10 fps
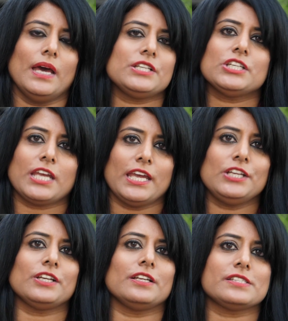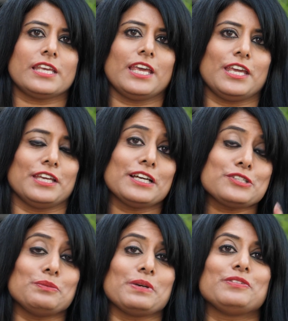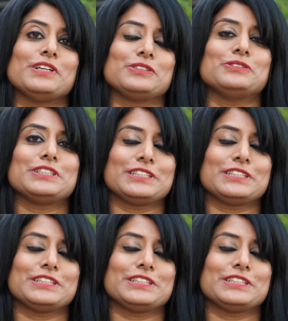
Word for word: Education is key, and that's what my father always